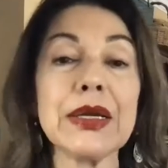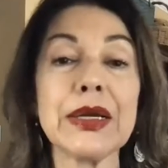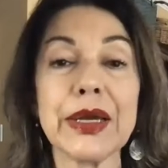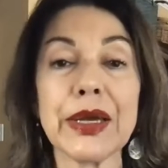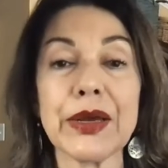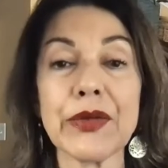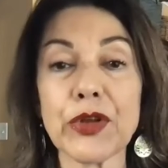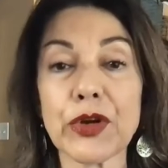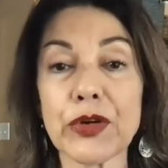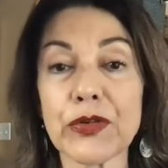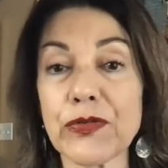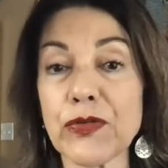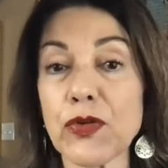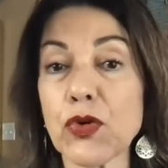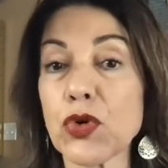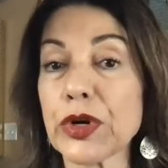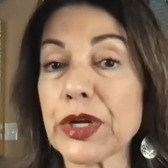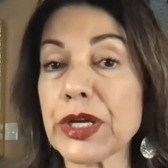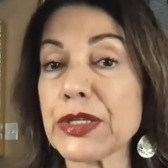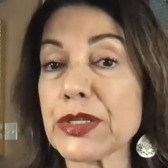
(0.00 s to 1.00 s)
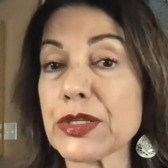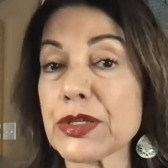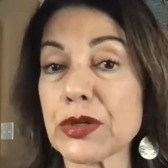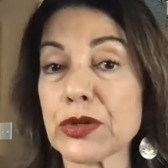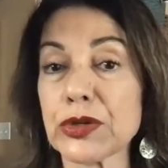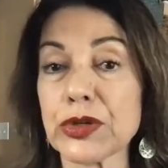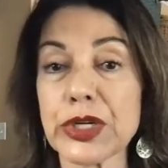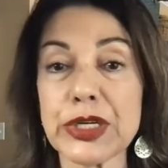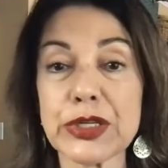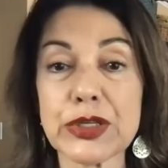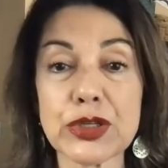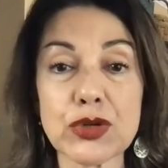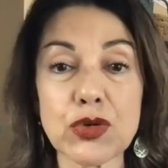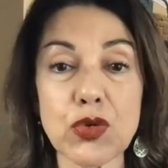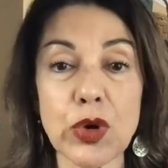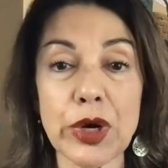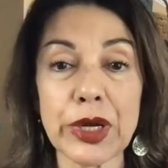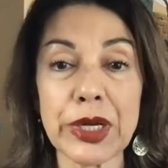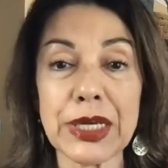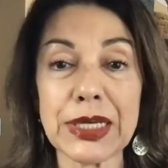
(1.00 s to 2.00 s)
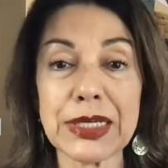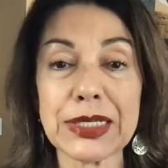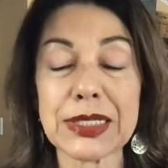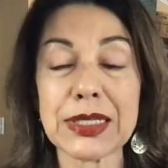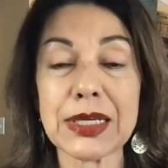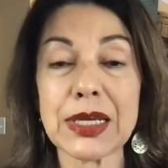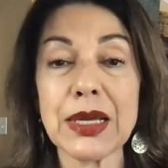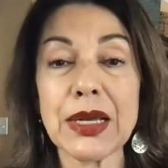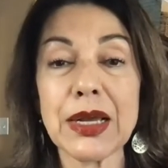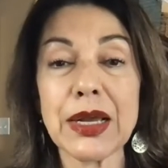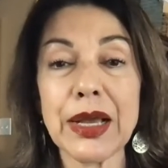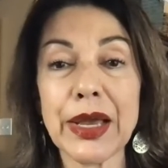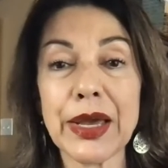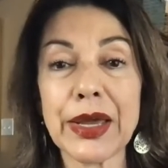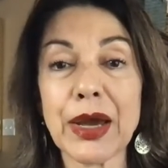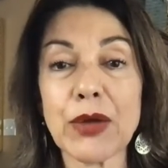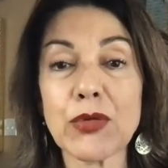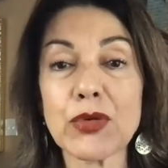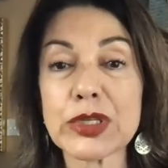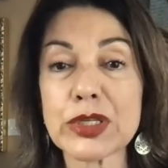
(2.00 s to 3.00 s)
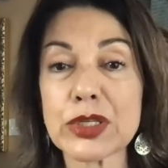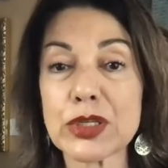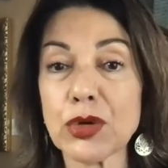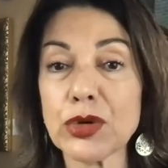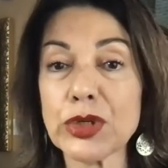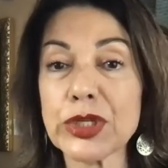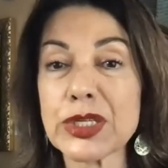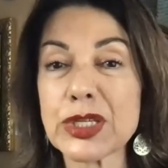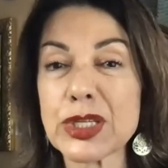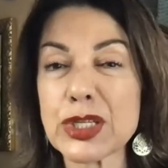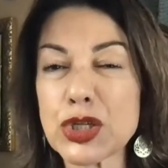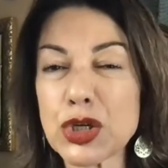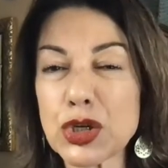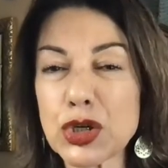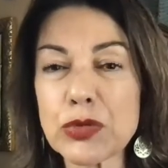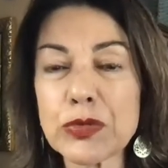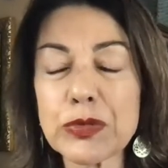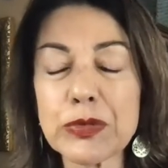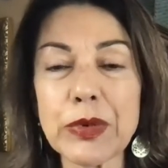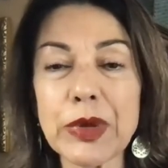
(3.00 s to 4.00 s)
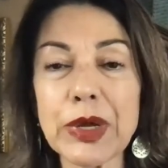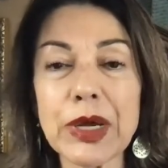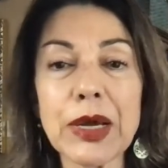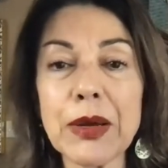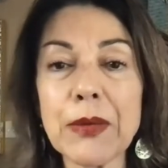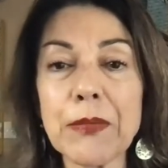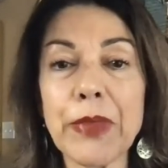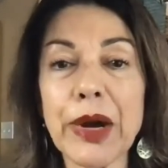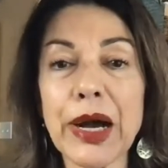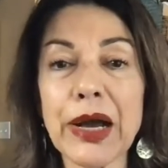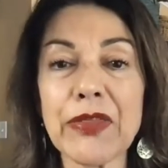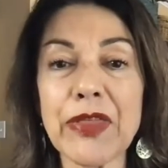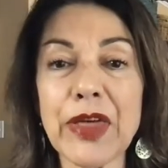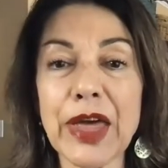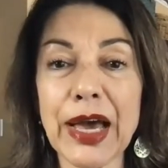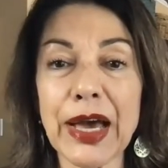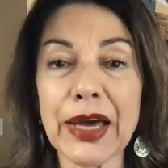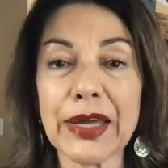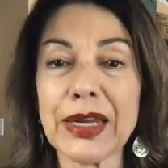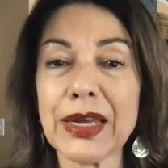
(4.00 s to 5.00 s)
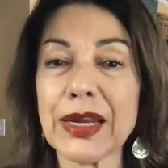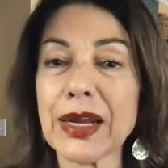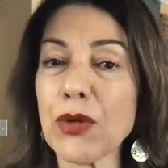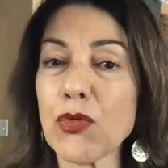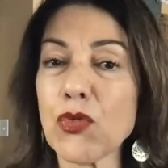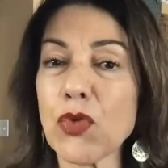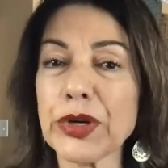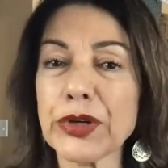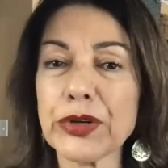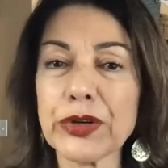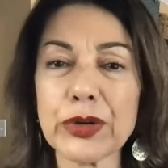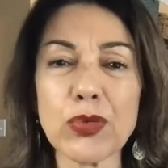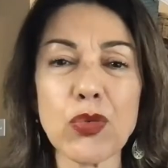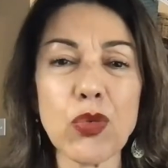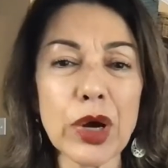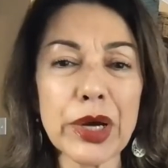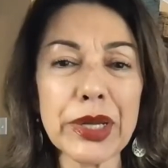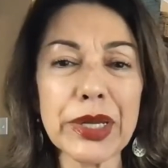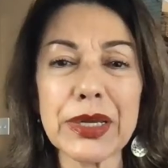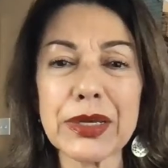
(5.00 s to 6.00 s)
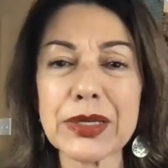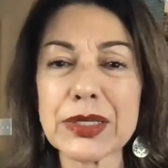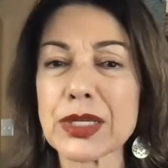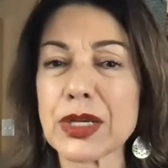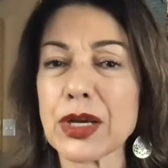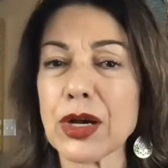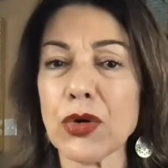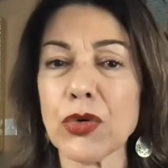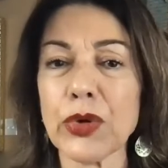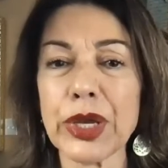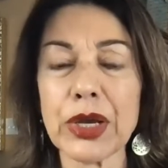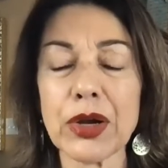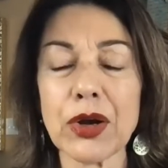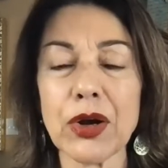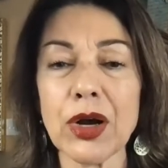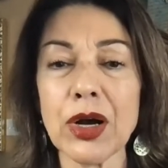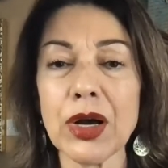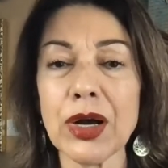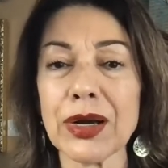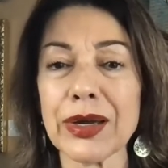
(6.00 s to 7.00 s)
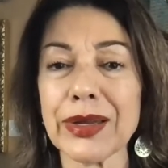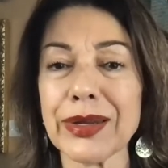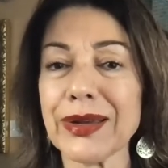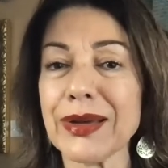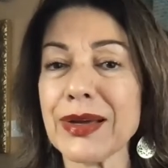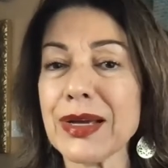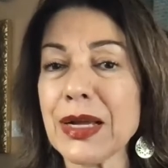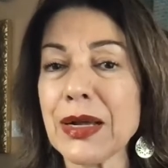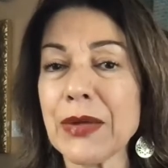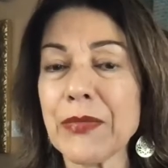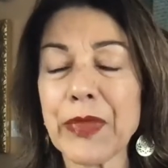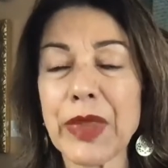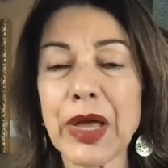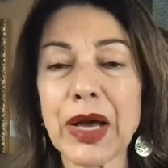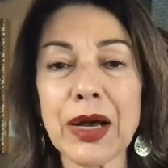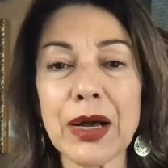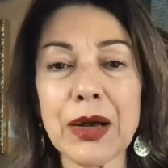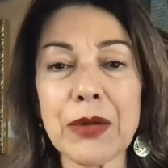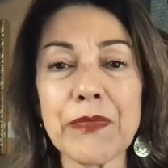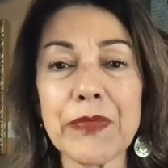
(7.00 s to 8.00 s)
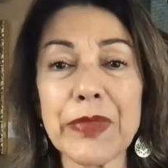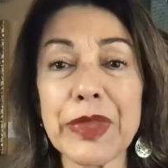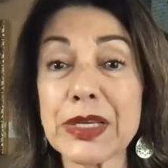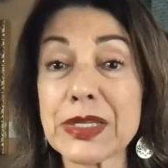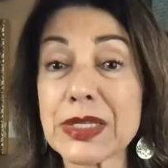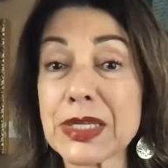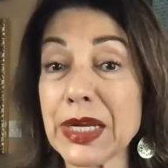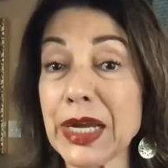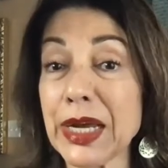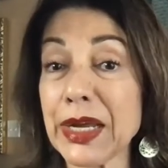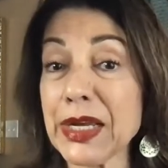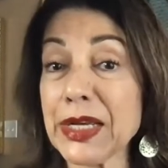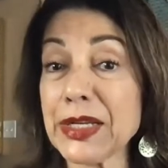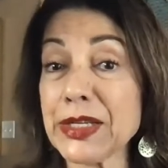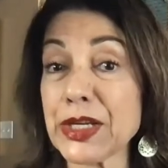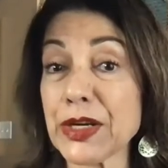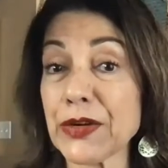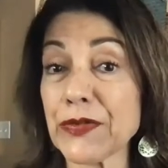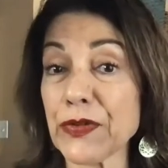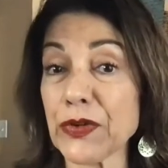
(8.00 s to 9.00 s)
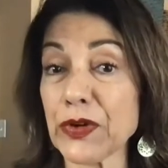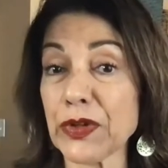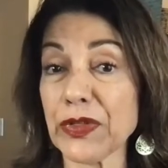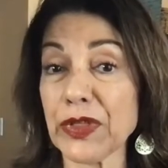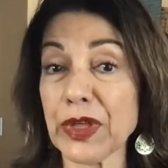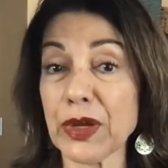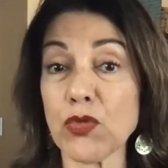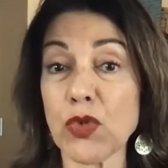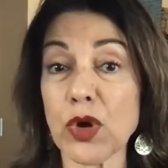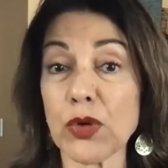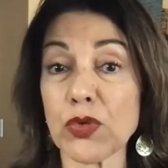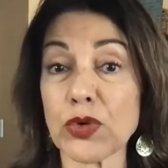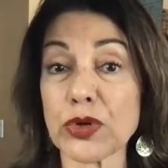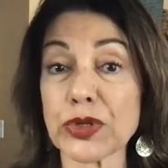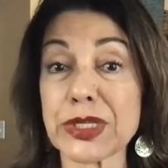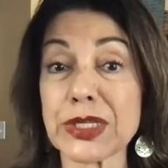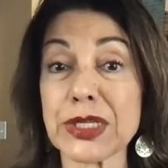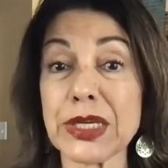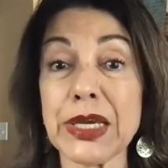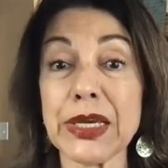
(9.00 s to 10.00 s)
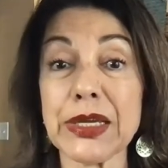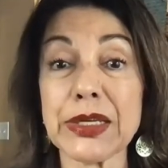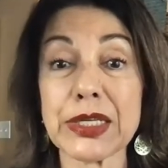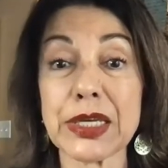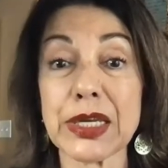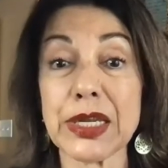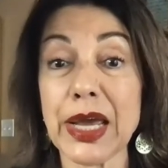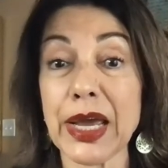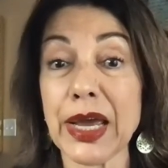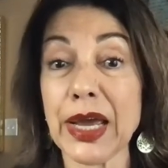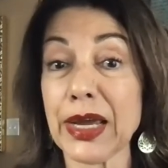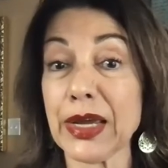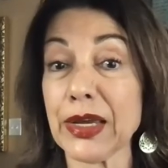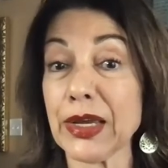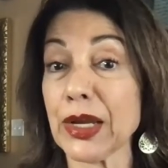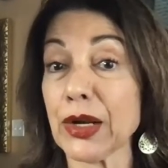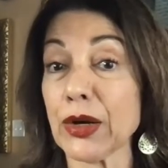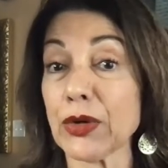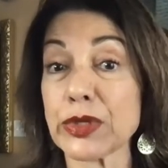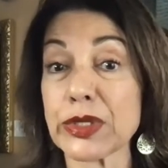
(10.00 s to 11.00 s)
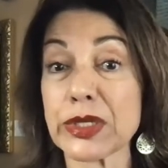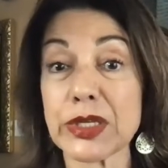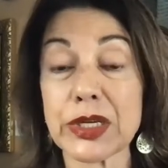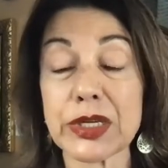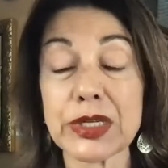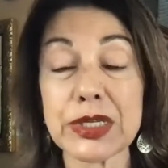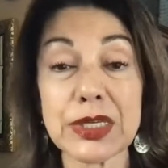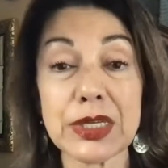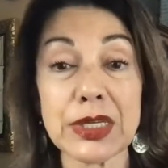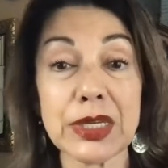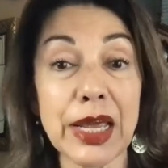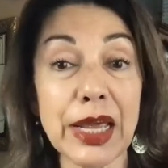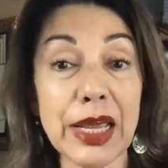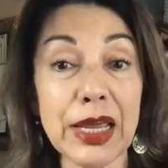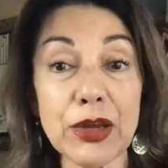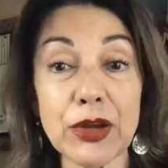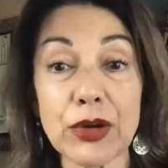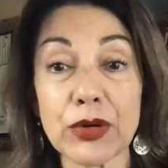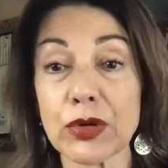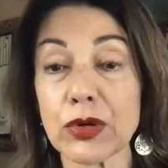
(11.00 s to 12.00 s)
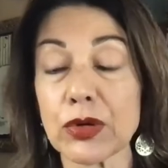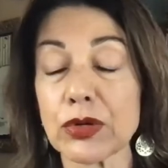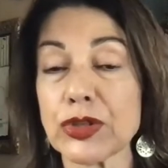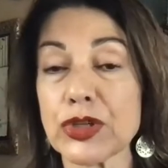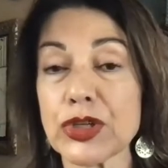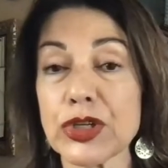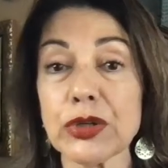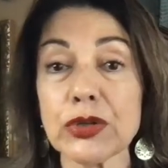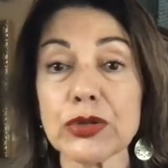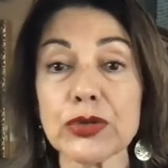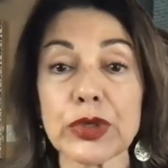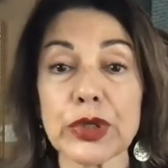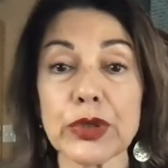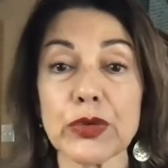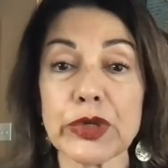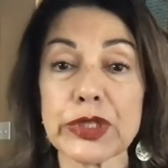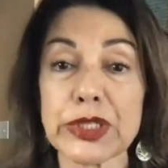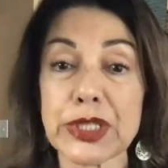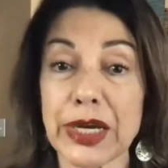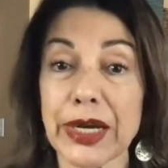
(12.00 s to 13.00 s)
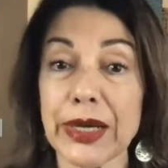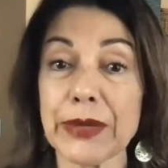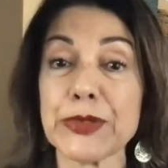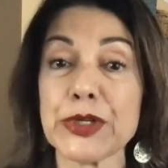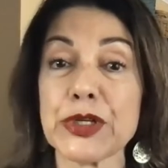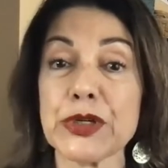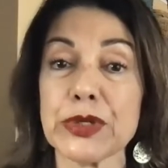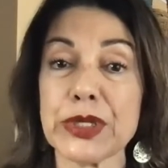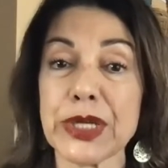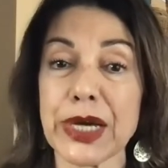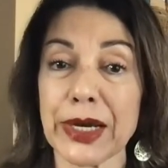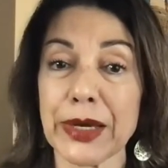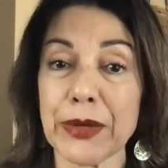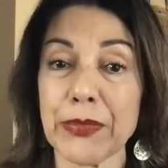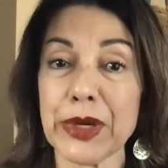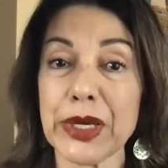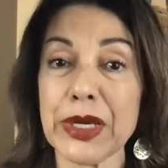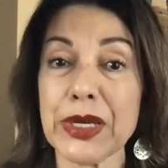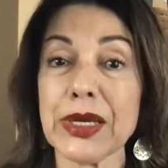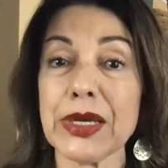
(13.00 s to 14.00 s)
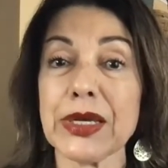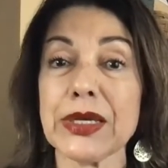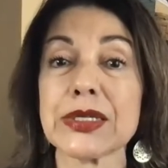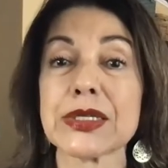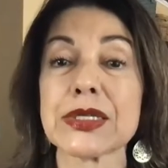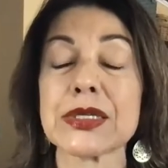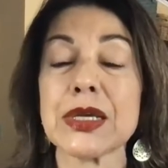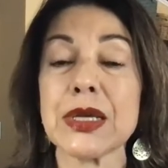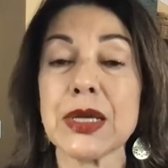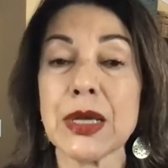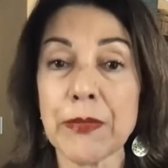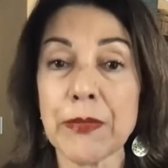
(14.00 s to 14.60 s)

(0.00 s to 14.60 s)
in their 40s, 30s, 20s. And I was so disturbed by that. And I wondered, what is going on? Is it any different than what we're seeing today? 6 and 8-year-old children with type 2 diabetes